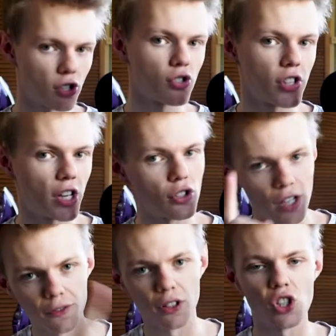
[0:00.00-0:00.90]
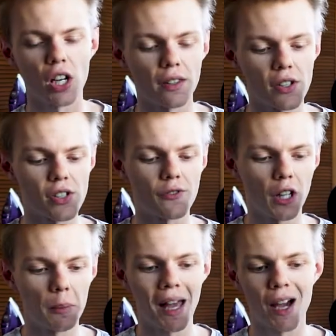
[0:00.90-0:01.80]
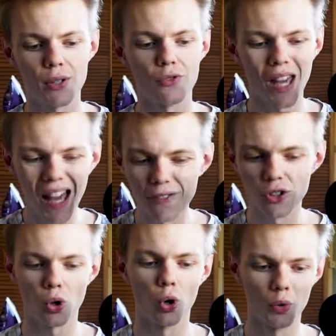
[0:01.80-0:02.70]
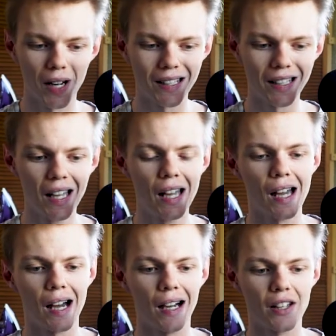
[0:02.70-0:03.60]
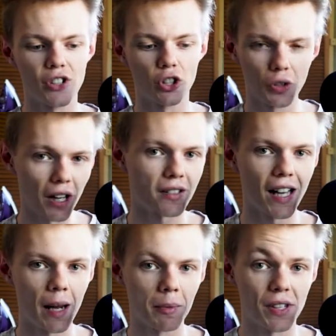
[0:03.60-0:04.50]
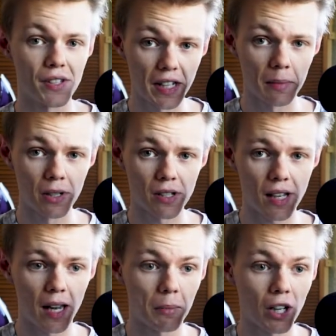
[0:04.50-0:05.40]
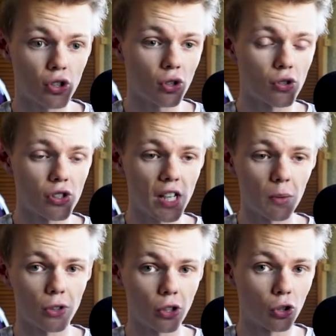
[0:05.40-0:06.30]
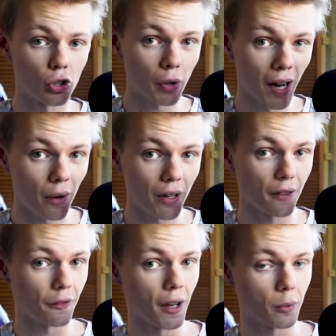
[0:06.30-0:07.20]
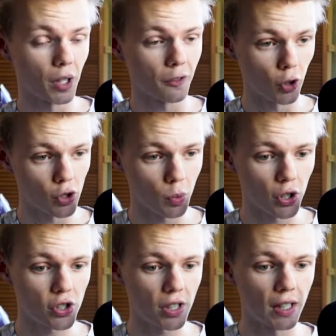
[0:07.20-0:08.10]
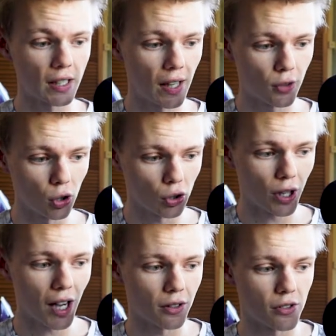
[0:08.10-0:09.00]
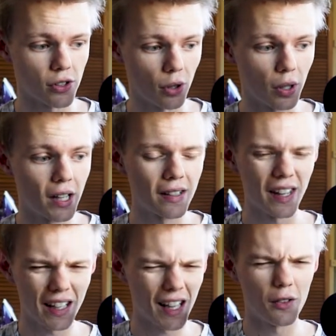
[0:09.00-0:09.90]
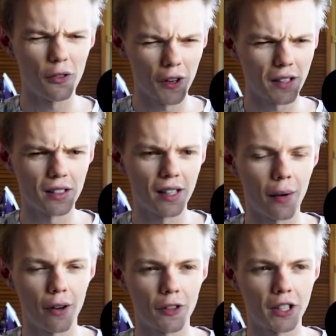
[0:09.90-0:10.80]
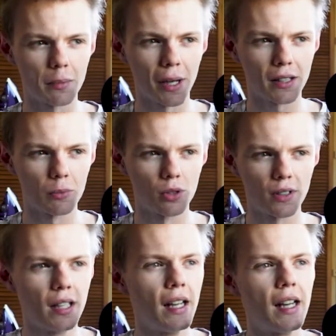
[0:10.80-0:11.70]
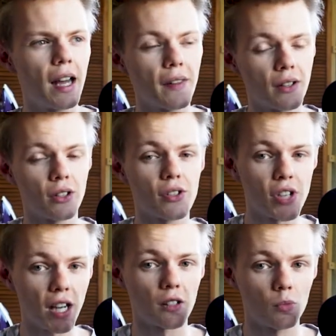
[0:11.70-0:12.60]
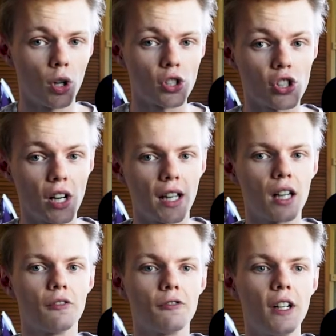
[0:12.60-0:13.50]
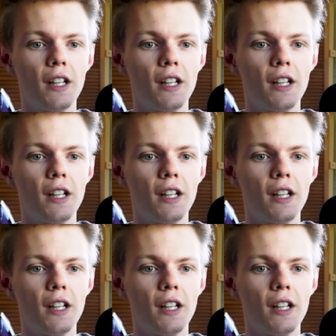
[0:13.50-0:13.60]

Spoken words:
I should say you should definitely check this film out if you haven't already. It's a great time at the cinemas, and make sure you see it with a good crowd. I found when I first watched it, I didn't have a good crowd, and so that kind of affected how I felt about the movie. And then on the second watch, I kind of